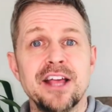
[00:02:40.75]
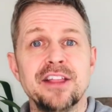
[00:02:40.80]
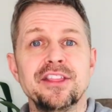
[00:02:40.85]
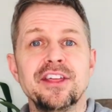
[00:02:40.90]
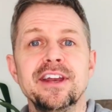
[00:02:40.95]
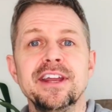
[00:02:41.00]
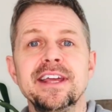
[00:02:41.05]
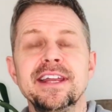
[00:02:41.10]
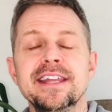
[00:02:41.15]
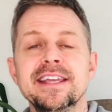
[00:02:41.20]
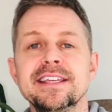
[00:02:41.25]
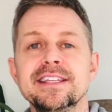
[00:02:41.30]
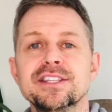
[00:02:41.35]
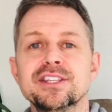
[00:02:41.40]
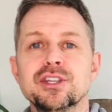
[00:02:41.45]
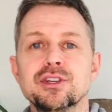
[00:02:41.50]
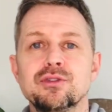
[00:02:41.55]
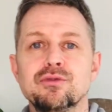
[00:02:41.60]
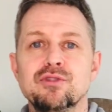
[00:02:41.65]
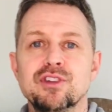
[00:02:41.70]
than it
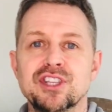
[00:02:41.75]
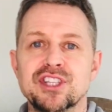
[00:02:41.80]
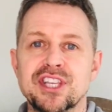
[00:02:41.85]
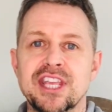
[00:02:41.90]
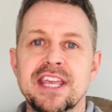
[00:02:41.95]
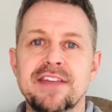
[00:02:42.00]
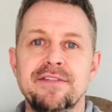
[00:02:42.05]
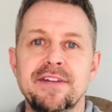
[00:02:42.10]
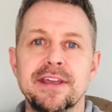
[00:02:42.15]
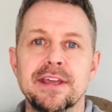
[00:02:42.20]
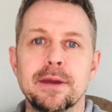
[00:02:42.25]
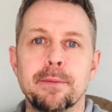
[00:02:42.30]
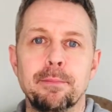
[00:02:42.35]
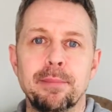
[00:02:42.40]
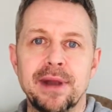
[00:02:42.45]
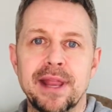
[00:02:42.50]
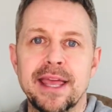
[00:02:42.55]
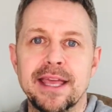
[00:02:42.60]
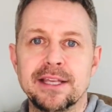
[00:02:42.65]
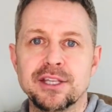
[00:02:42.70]
is receiving and
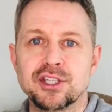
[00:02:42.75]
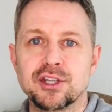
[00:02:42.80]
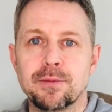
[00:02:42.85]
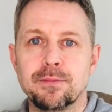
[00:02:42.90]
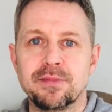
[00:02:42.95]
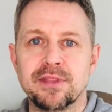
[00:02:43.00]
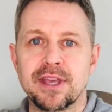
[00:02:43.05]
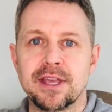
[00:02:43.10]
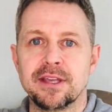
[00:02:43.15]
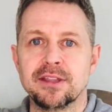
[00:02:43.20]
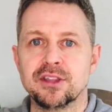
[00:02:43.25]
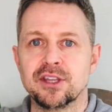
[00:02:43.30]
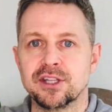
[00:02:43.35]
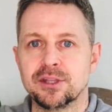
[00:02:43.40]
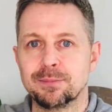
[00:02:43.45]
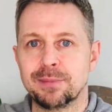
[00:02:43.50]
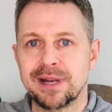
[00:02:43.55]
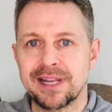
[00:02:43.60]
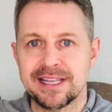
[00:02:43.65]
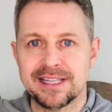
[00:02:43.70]
playing something
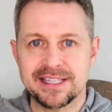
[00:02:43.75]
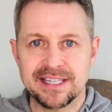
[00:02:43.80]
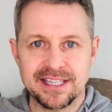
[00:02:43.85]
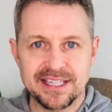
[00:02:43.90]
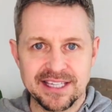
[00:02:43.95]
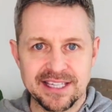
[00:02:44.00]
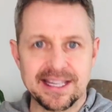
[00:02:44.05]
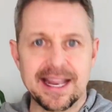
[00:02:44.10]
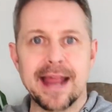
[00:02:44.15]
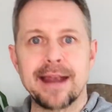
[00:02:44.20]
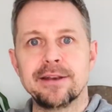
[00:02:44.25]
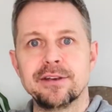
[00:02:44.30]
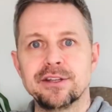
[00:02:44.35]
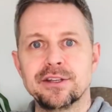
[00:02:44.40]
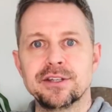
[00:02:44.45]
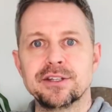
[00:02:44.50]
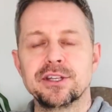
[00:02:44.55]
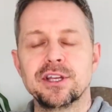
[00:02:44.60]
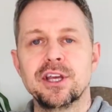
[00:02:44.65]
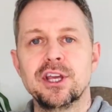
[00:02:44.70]
that plays as
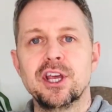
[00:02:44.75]
standard